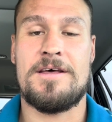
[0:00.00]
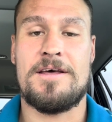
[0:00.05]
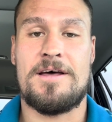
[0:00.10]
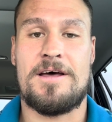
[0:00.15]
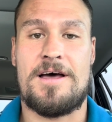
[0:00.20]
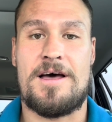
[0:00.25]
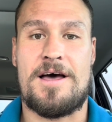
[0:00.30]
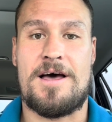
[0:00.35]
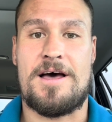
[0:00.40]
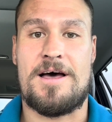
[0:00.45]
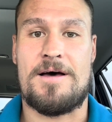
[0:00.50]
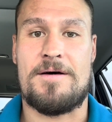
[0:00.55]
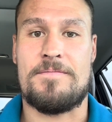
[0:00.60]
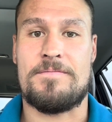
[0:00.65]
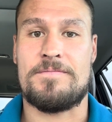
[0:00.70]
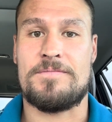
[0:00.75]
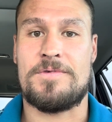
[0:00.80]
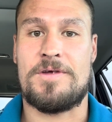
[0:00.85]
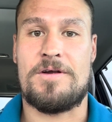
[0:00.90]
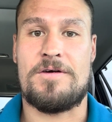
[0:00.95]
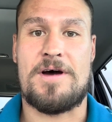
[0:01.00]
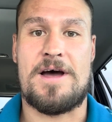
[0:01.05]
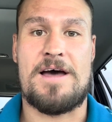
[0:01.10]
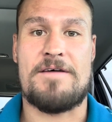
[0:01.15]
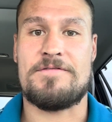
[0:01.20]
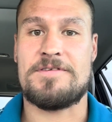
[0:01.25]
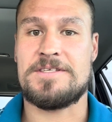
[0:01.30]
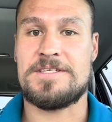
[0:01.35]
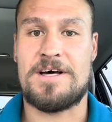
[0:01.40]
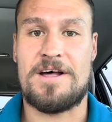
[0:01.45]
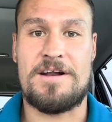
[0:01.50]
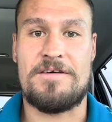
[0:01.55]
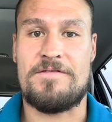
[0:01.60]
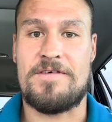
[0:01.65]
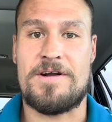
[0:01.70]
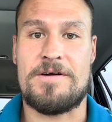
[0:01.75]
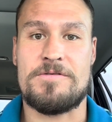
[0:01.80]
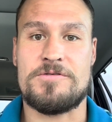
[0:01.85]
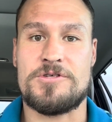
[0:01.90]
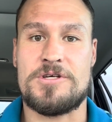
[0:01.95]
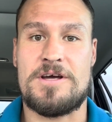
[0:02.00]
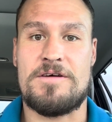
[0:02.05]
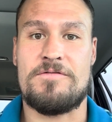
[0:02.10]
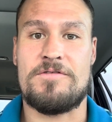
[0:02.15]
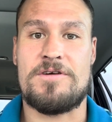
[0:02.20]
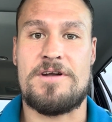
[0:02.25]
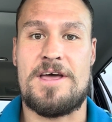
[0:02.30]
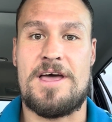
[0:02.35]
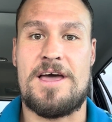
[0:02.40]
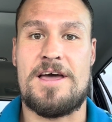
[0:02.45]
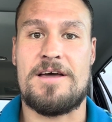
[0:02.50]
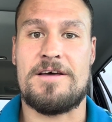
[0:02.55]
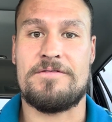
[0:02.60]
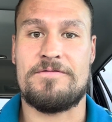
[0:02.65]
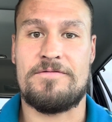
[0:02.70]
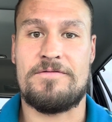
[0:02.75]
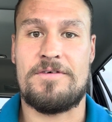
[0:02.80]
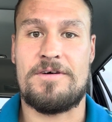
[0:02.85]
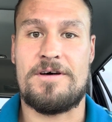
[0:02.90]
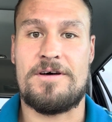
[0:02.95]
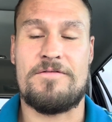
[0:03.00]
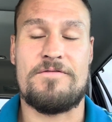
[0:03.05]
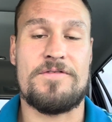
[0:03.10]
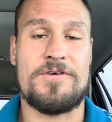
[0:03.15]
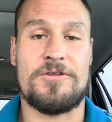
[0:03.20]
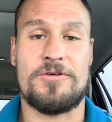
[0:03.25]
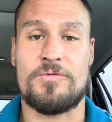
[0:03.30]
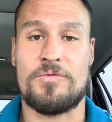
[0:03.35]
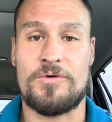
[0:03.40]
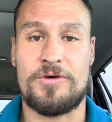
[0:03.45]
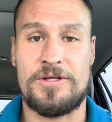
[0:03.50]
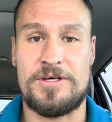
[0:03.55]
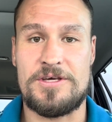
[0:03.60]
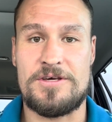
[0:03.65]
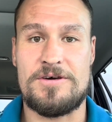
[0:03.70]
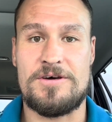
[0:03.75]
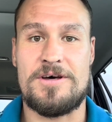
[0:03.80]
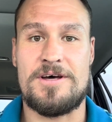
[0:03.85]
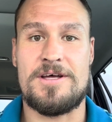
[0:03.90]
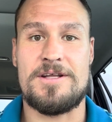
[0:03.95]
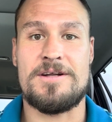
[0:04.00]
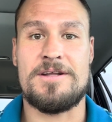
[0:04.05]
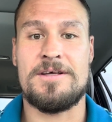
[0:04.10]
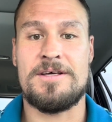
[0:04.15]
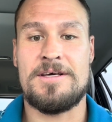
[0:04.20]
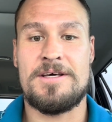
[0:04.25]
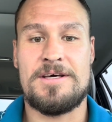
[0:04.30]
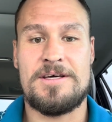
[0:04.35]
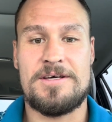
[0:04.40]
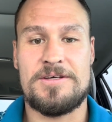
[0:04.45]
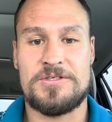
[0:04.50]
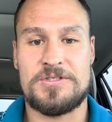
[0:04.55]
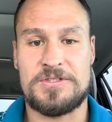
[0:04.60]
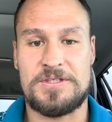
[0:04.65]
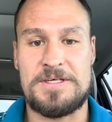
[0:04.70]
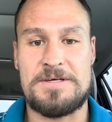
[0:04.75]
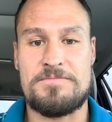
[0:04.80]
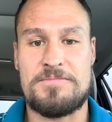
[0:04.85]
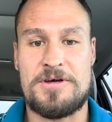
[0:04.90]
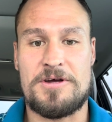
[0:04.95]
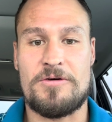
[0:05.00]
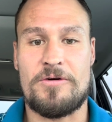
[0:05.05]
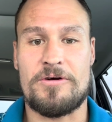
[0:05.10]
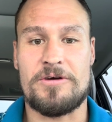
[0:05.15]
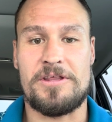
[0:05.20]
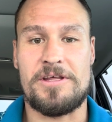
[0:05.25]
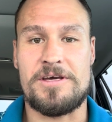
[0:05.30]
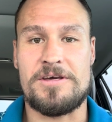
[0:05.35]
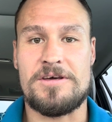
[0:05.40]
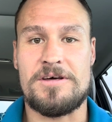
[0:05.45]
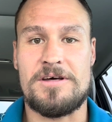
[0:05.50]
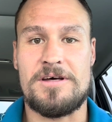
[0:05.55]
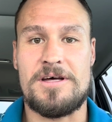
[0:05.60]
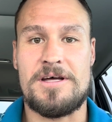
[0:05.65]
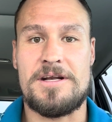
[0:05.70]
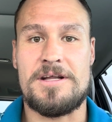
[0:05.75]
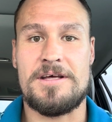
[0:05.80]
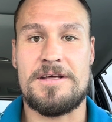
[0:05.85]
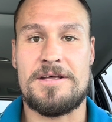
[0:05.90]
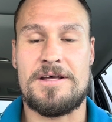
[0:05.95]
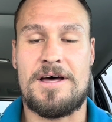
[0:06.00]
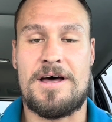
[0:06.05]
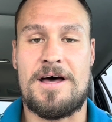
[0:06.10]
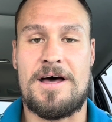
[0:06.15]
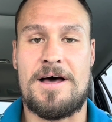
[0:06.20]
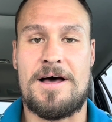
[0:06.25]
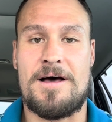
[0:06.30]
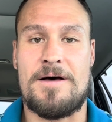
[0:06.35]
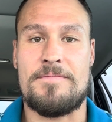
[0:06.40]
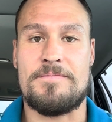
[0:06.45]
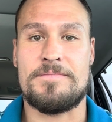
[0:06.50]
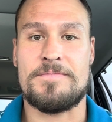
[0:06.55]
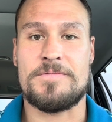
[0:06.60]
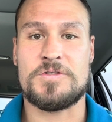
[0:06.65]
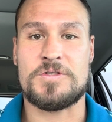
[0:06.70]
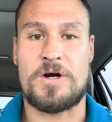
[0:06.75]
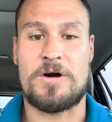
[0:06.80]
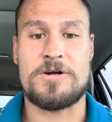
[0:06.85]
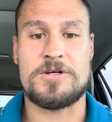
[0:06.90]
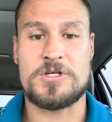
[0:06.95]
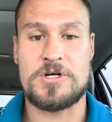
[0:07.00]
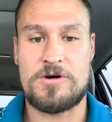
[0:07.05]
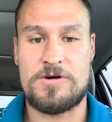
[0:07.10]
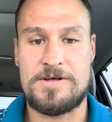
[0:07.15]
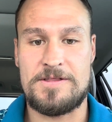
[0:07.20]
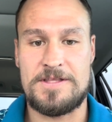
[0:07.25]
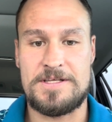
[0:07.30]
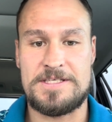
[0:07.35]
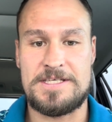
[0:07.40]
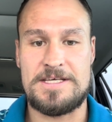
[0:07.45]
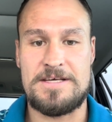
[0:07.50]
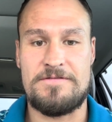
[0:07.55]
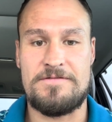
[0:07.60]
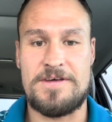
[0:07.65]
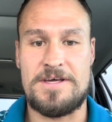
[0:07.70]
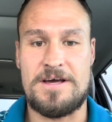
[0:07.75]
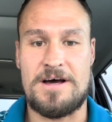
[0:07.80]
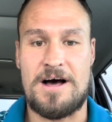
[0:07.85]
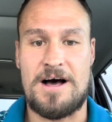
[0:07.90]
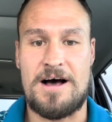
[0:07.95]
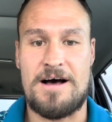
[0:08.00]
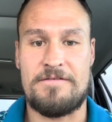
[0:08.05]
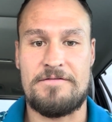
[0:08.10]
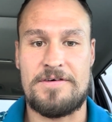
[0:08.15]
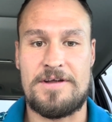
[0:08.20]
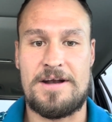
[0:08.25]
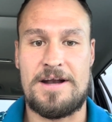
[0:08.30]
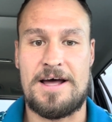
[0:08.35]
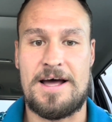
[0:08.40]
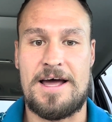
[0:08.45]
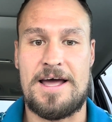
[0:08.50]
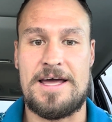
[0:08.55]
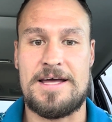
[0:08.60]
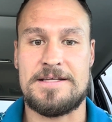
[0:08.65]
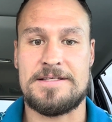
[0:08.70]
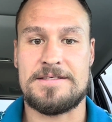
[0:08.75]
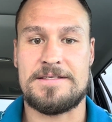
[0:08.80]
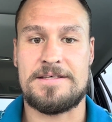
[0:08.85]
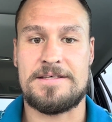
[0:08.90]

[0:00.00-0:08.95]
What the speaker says: I have a ton of energy every day, feeling really good, sleeping really good. Started turning the TV off at night.